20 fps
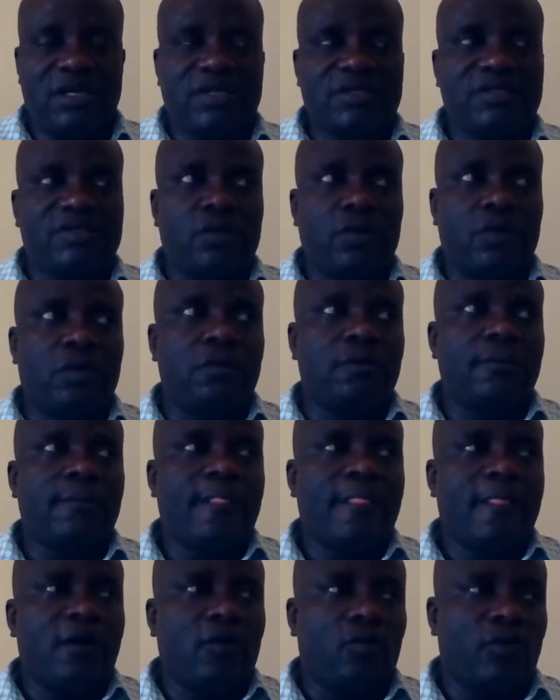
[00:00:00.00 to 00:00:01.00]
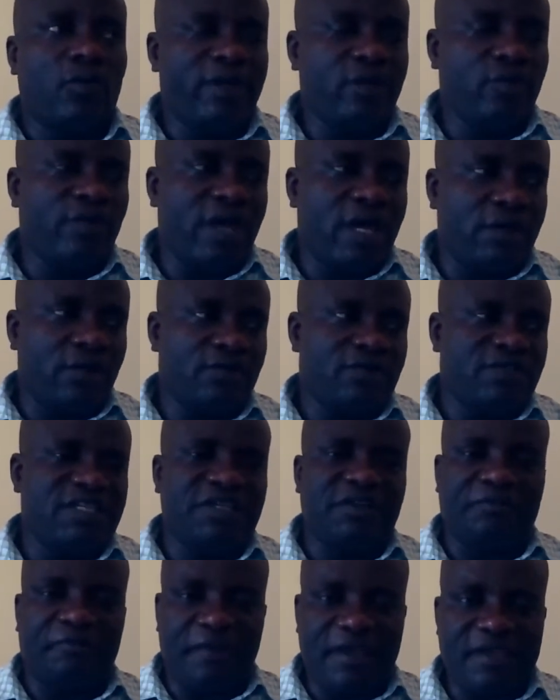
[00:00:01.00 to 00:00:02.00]
So when we are not
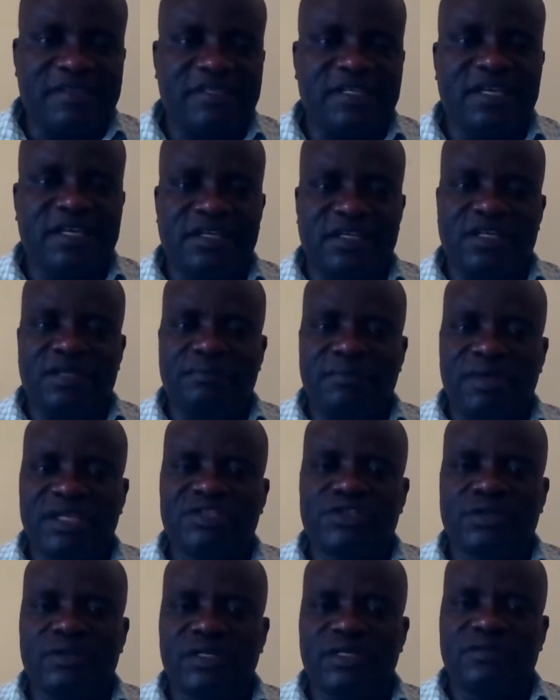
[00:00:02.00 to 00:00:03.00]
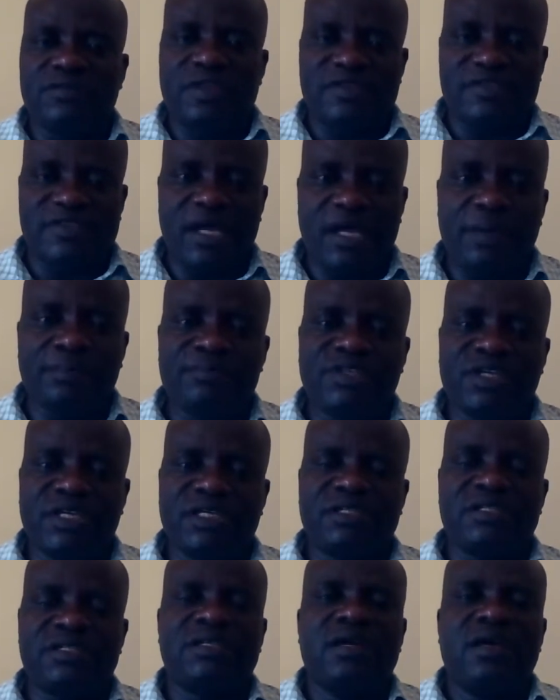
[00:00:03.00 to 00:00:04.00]
interested in mentioning the
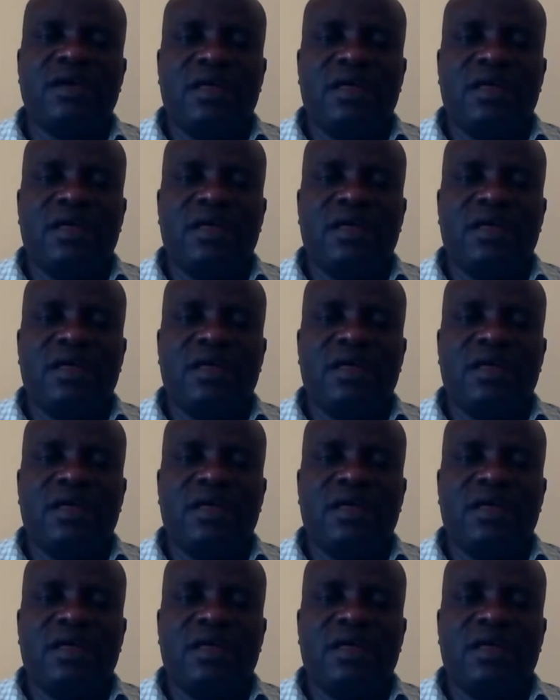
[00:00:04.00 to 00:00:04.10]
subject,